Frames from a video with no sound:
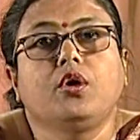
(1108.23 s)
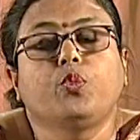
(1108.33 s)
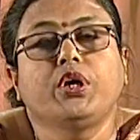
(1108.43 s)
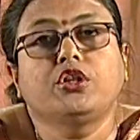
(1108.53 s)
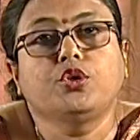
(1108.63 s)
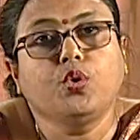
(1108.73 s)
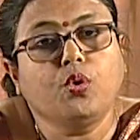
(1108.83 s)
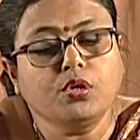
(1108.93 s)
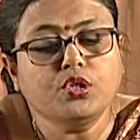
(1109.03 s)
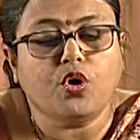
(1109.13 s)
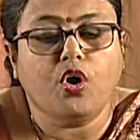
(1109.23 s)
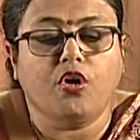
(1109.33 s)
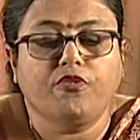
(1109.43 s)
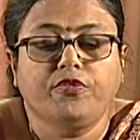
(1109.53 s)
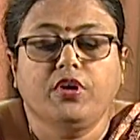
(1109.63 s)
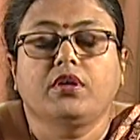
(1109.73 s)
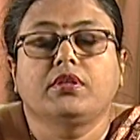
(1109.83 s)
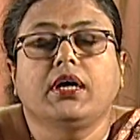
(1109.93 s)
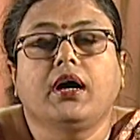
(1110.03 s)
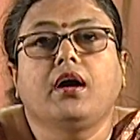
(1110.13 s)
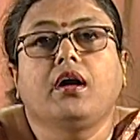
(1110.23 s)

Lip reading: with those of the